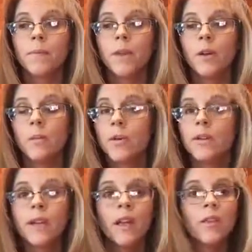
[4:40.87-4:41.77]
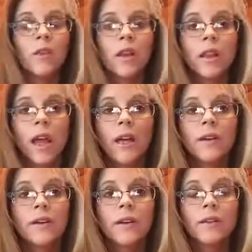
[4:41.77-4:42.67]
You know, put together a
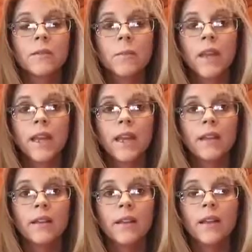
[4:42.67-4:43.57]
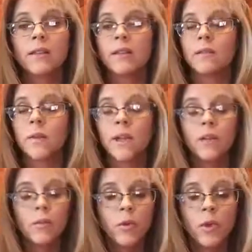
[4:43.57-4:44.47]
letter explaining things,
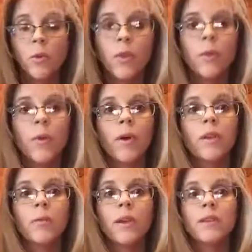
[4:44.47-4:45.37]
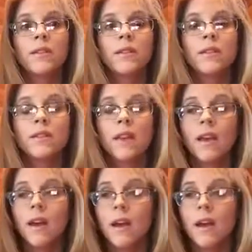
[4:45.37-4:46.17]
explain, you know, what the mark of the beast is.